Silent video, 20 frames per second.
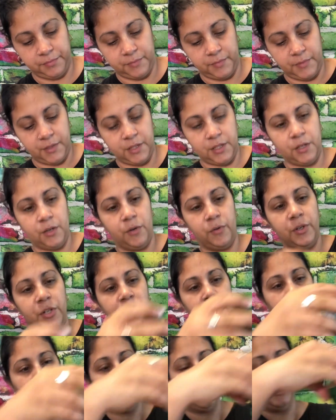So we
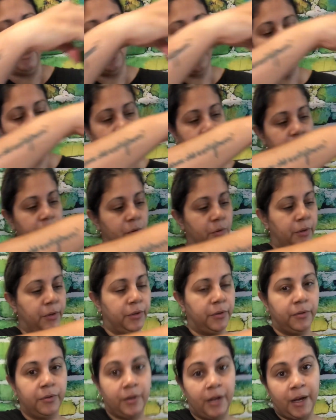just put a little bit of an
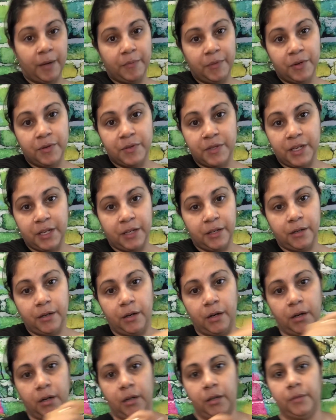oil. I'm using
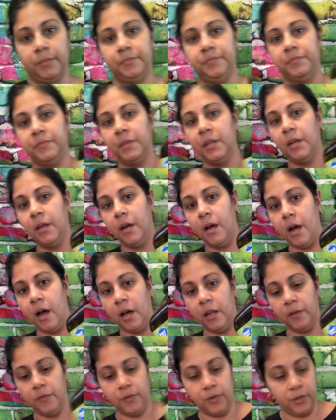
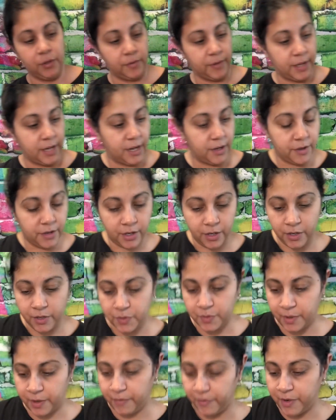olive oil right now. You can
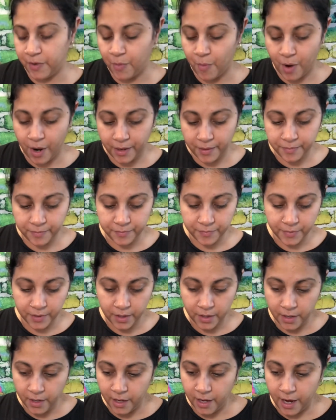use whatever you want.
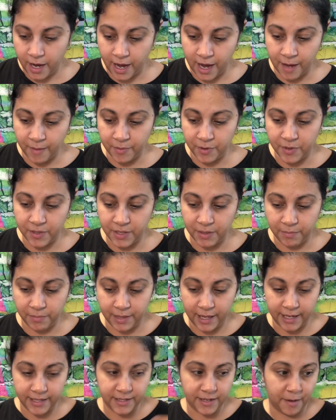I'm using
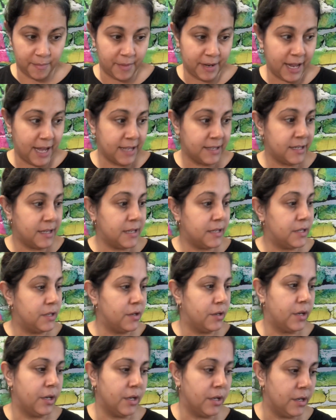black strap molasses.
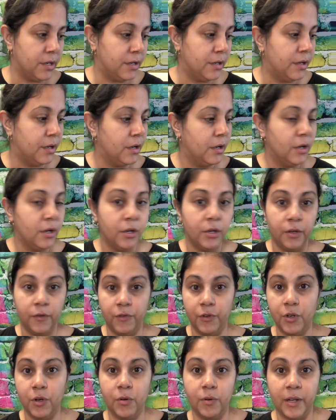You can,
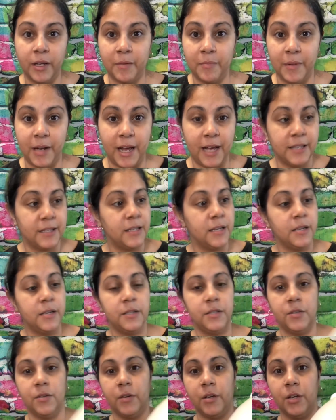if you don't like
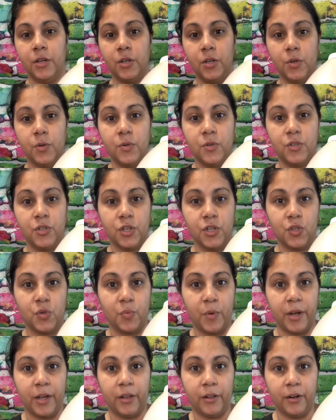molasses, you can use just
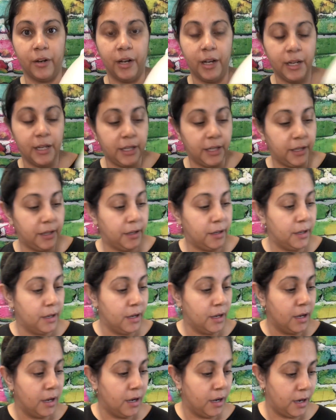regular honey,
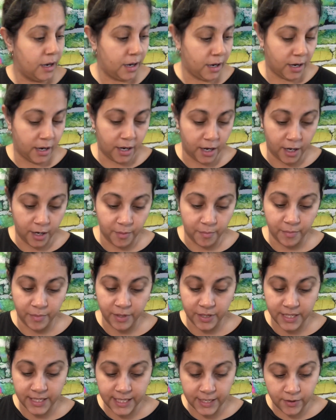
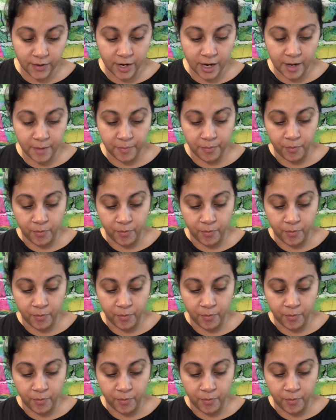syrup,